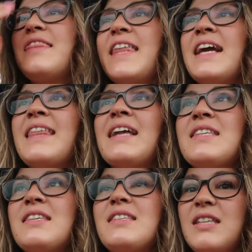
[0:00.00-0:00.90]
think
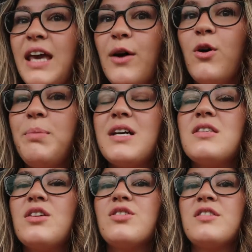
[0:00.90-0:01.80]
that's a skill
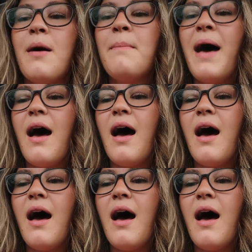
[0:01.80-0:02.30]
because there's some